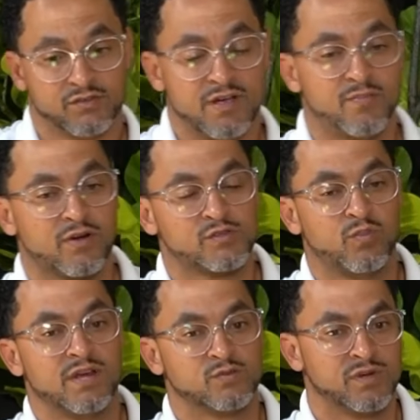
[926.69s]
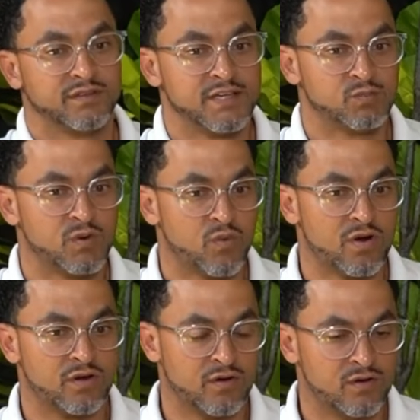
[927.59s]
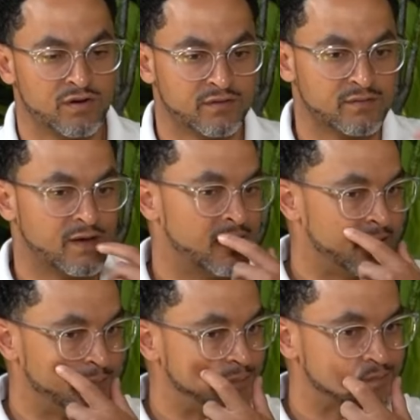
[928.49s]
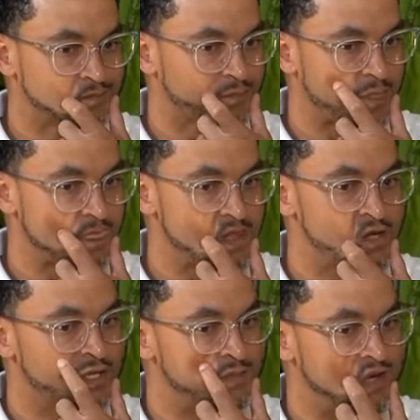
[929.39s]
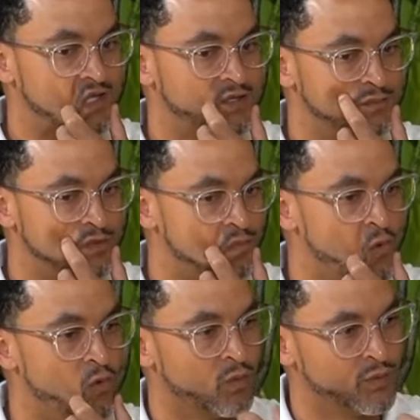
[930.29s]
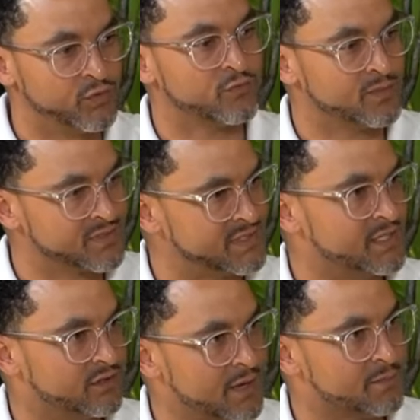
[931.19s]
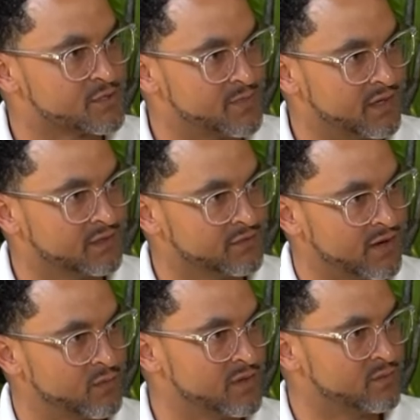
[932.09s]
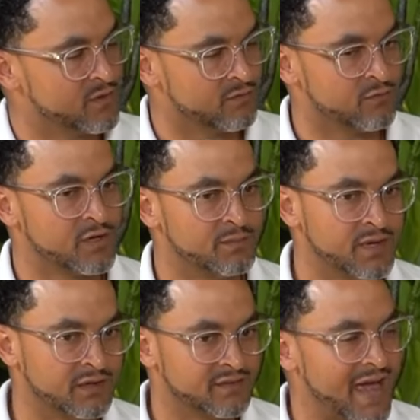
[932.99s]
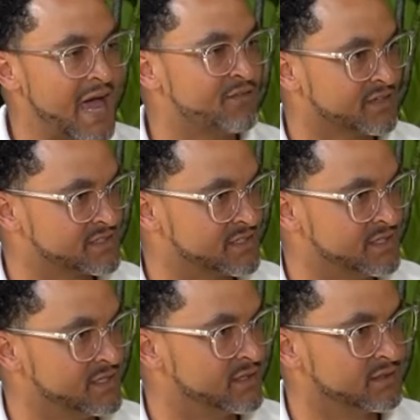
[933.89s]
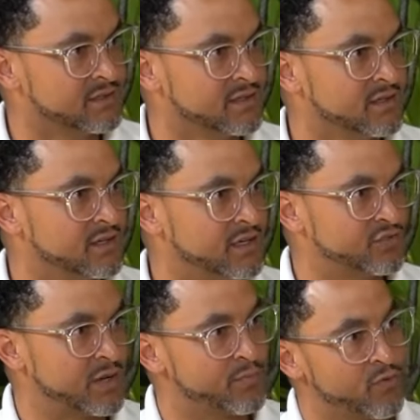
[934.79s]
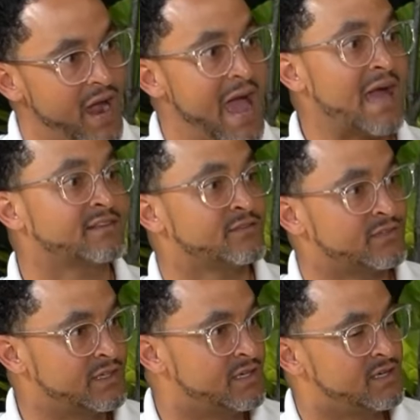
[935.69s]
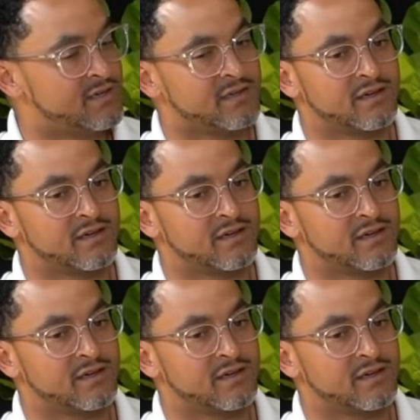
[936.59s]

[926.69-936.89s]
a great point because it's one of the things we're working on. You think about like the board, what we do from a COD perspective, right? We're really big into advocacy and trying to proactively